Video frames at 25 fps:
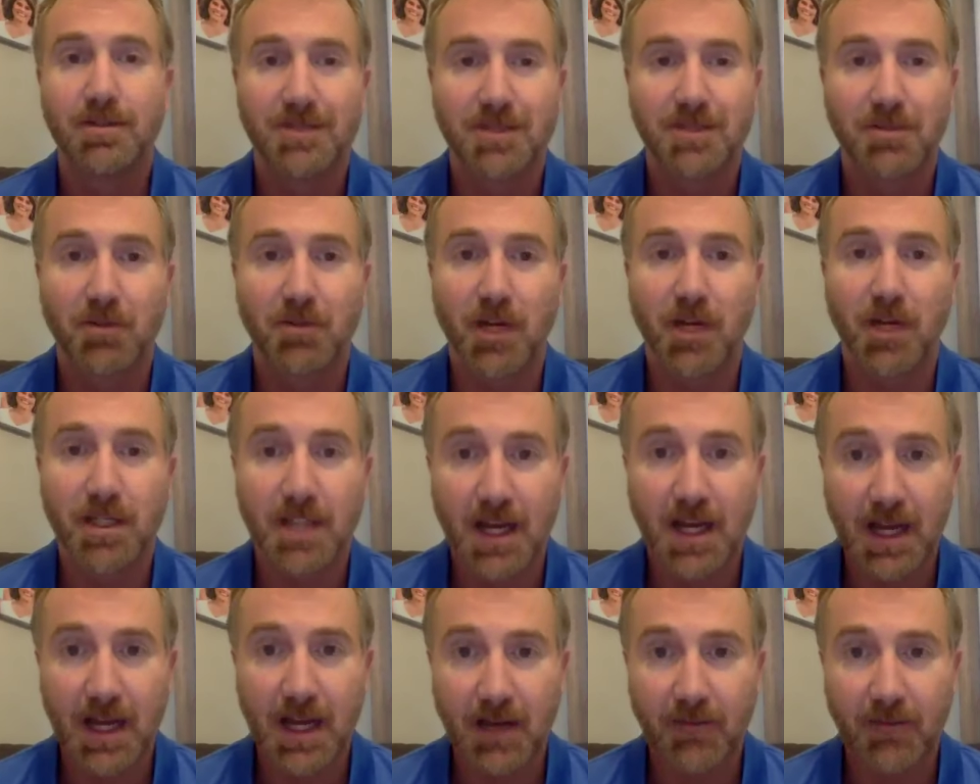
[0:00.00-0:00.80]
Great to
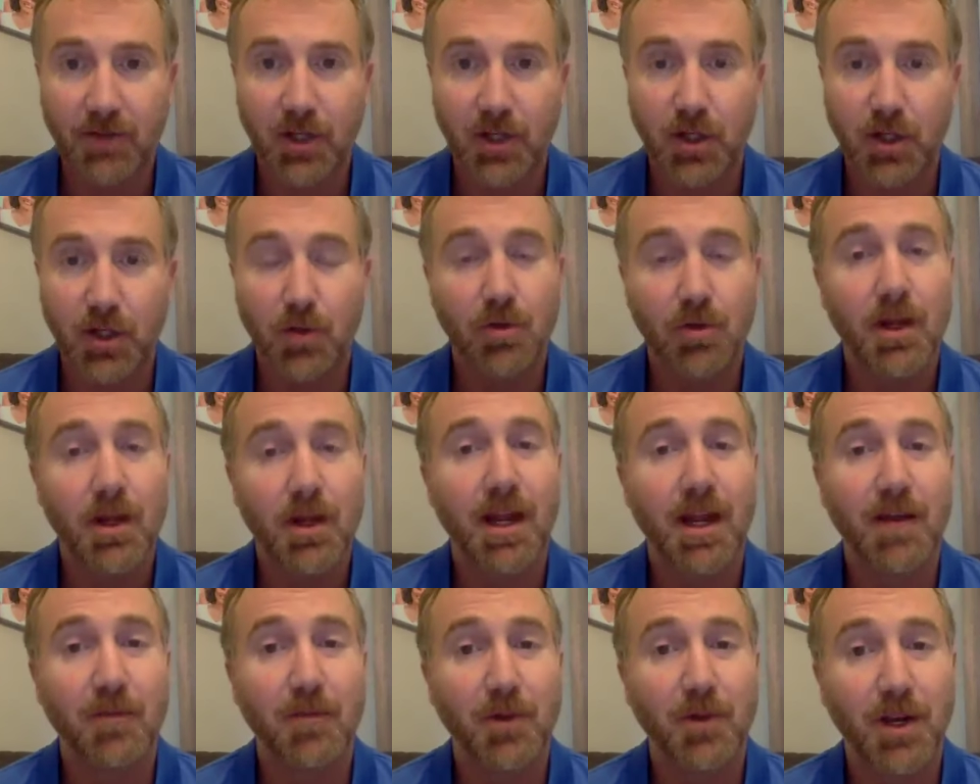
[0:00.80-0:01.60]
have you.
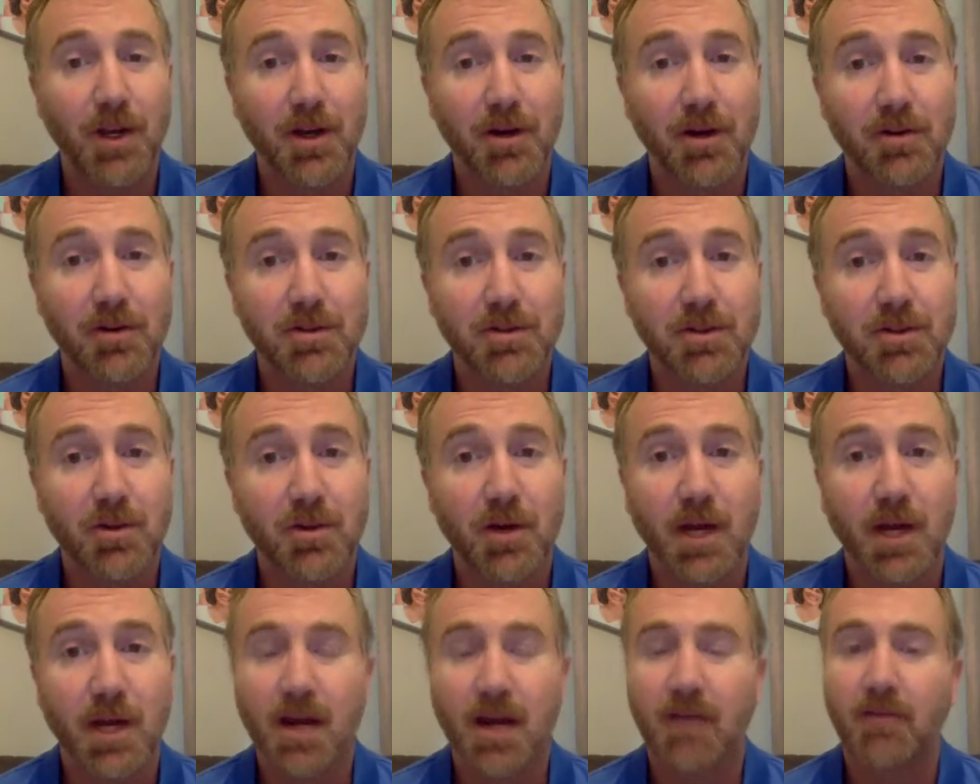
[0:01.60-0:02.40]
And we also
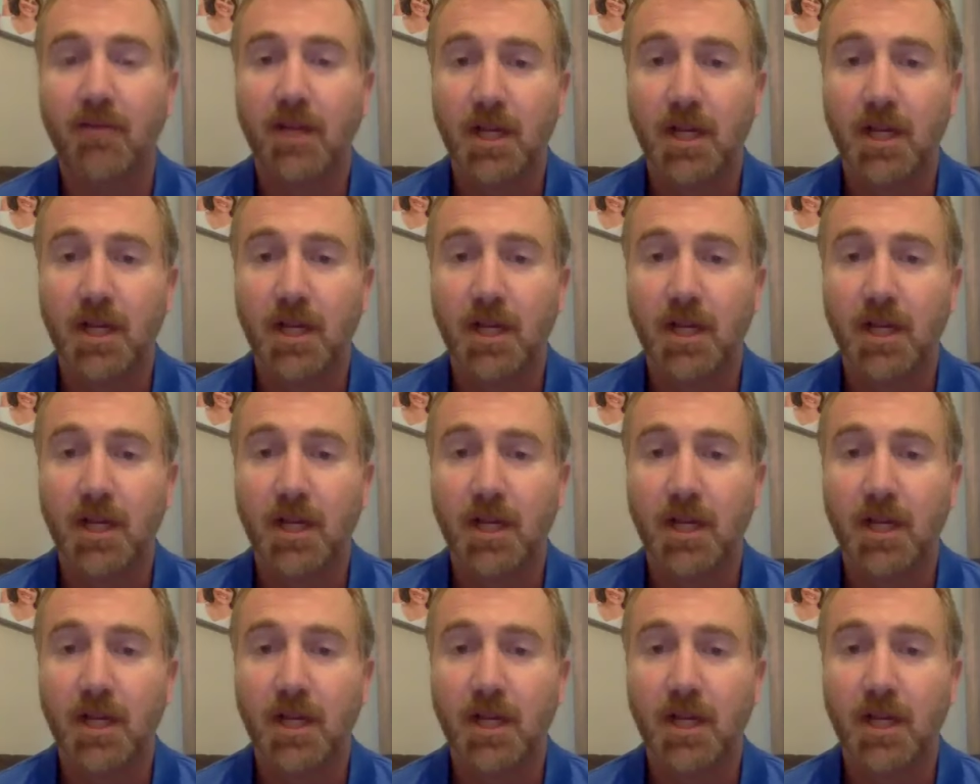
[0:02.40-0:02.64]
have